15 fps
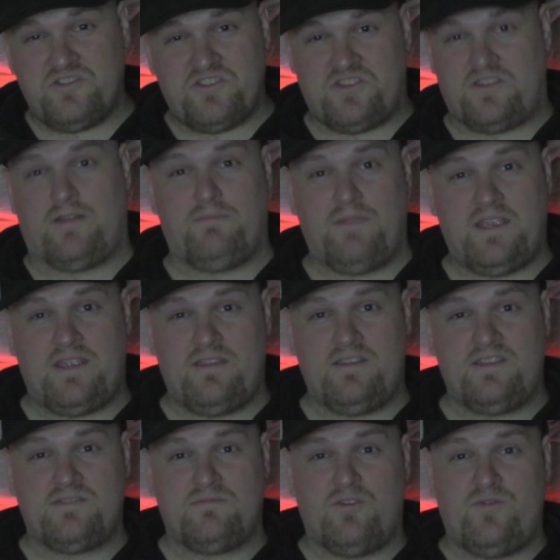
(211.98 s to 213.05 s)
just stop making
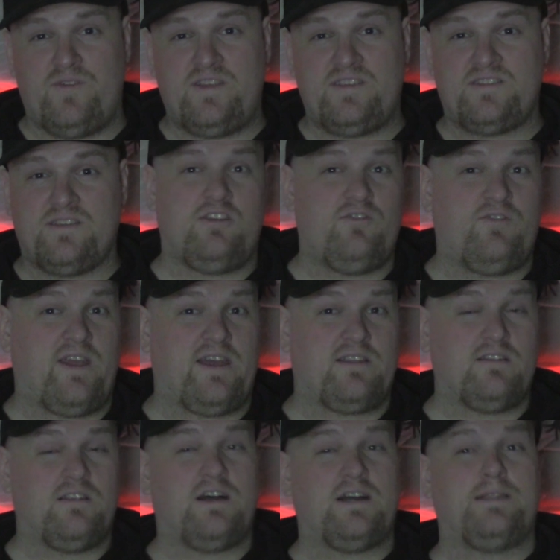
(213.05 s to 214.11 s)
these movies. You've had a
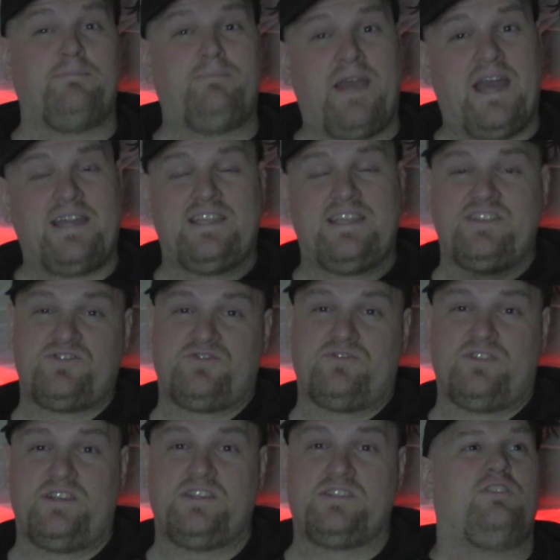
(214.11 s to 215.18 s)
lot of bad
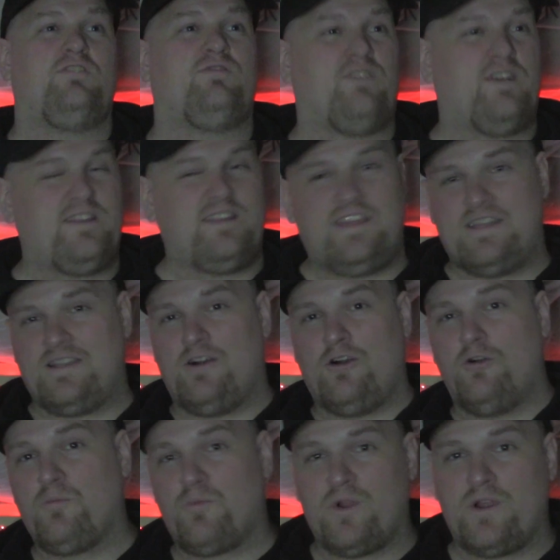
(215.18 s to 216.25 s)
entries. You finally hit a
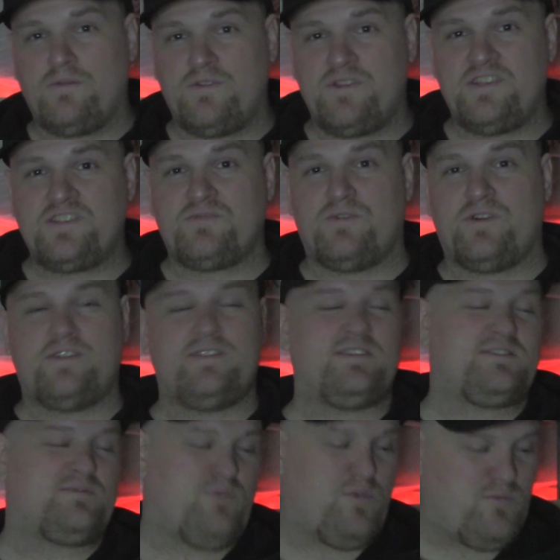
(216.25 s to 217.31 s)
home run with this one.
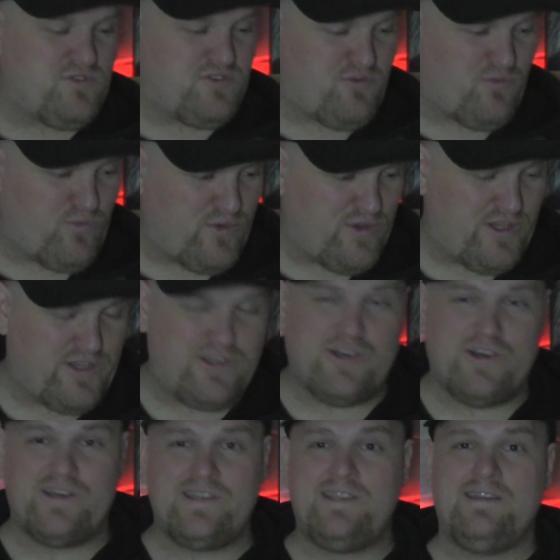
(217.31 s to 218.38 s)
This one was really
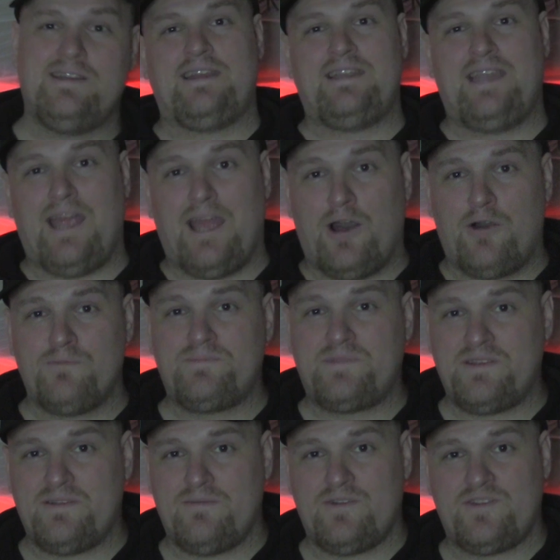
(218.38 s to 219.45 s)
good. It helped
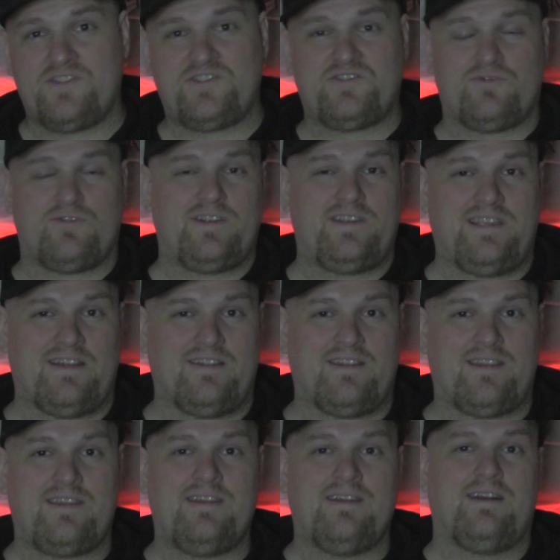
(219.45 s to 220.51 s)
with the
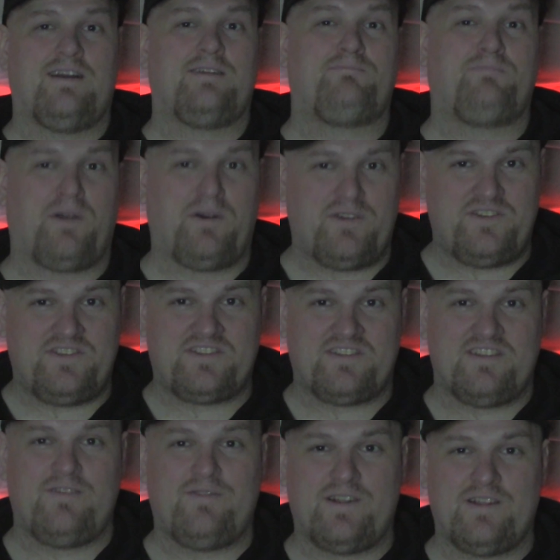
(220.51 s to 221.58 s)
storytelling. I'd probably just
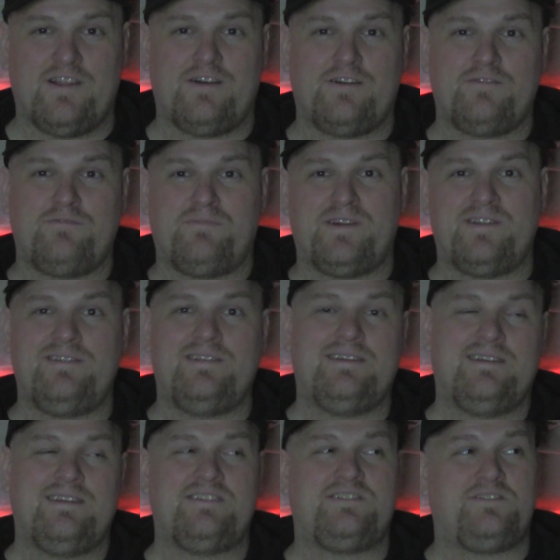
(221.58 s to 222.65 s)
leave it alone, but
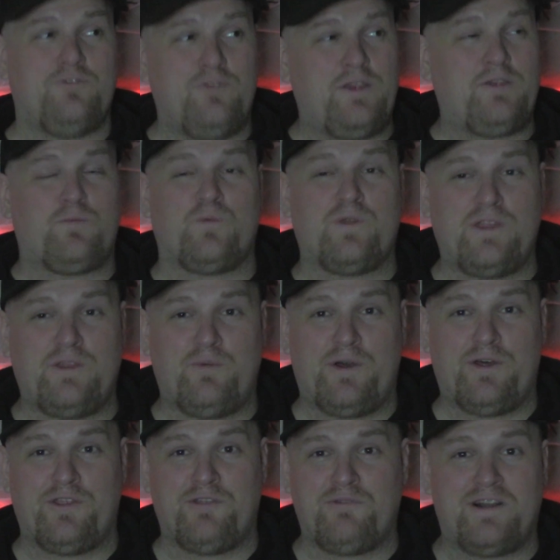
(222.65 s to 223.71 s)
it's doing really
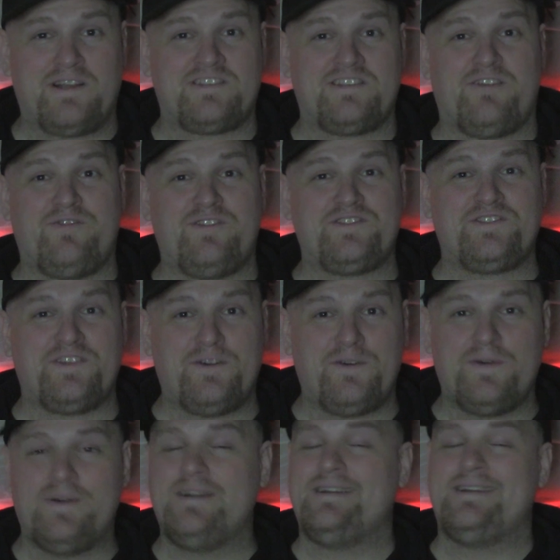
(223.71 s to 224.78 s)
well in the box office, so